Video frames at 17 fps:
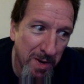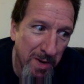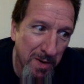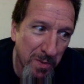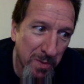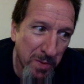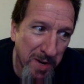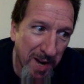
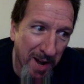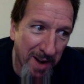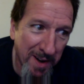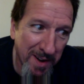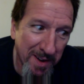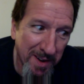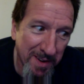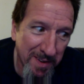We had
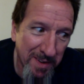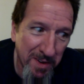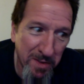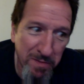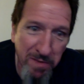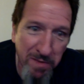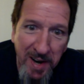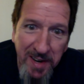a little
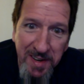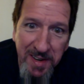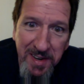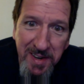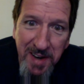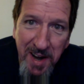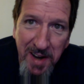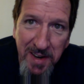fight at
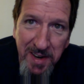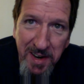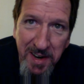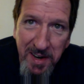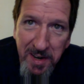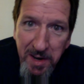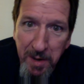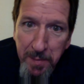the end and
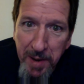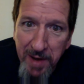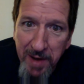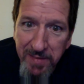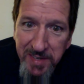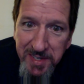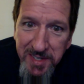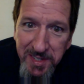ended up
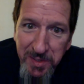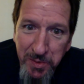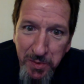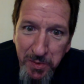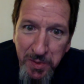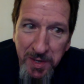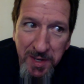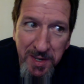having
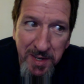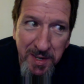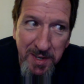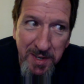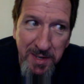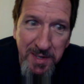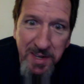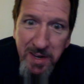to
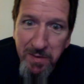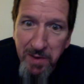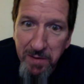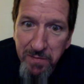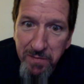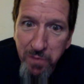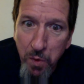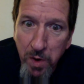give
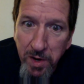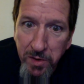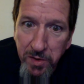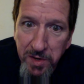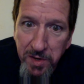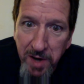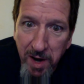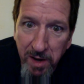up
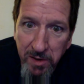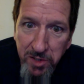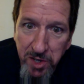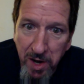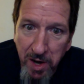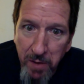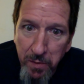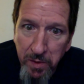$400
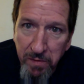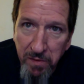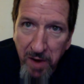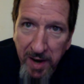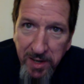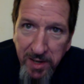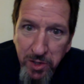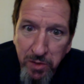that I would have
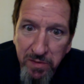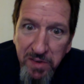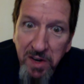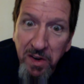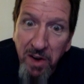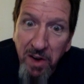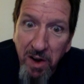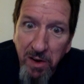liked to have
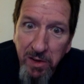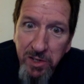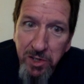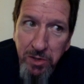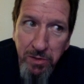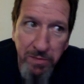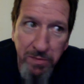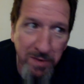clung
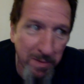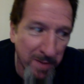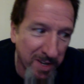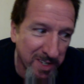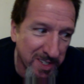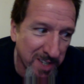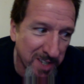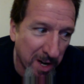to for
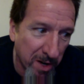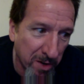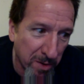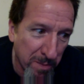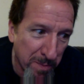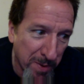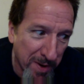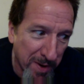my
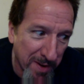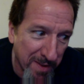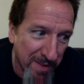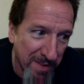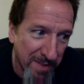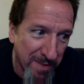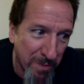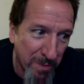seller, but
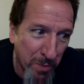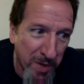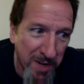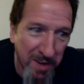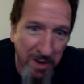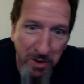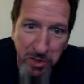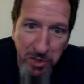we
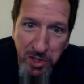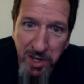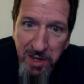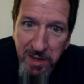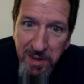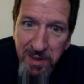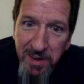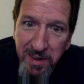
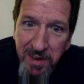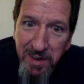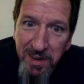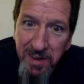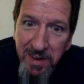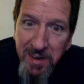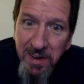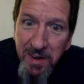negotiated
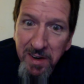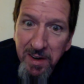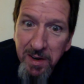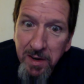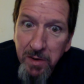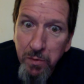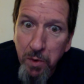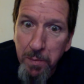the
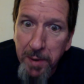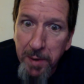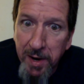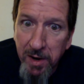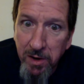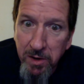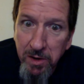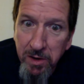
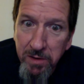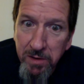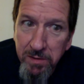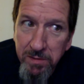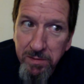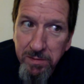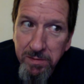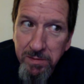repair
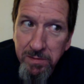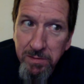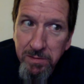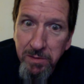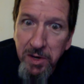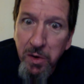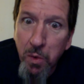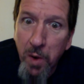
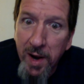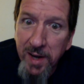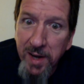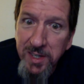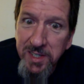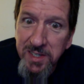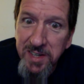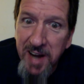
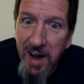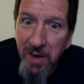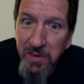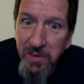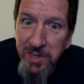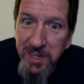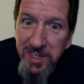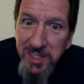requests down
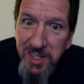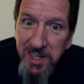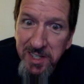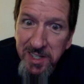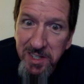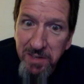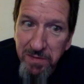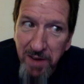to
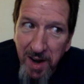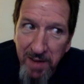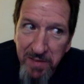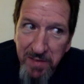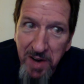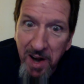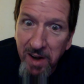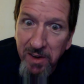
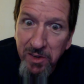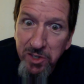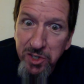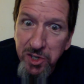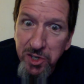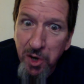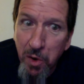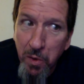
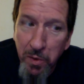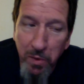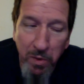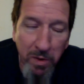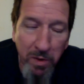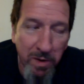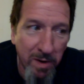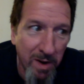$65 total.